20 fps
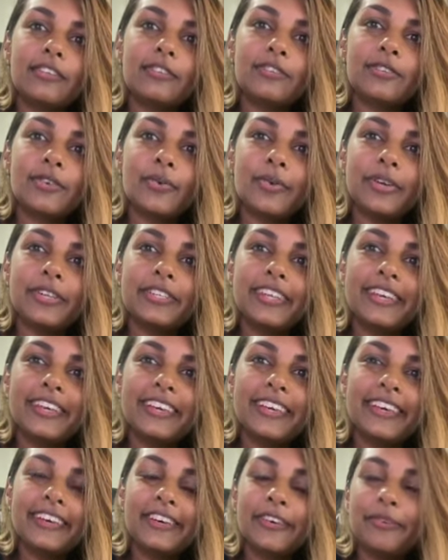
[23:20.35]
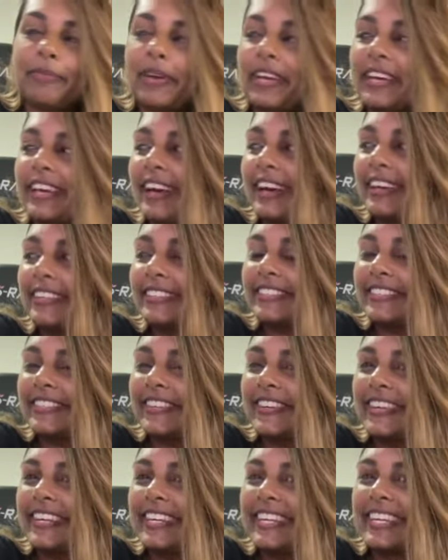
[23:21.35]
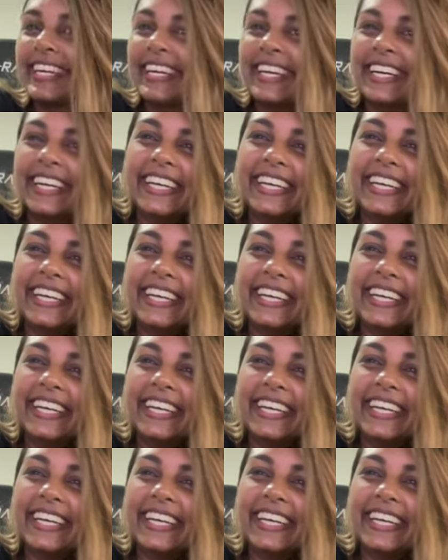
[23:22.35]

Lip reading: So we're taking, oh, my cat, sorry.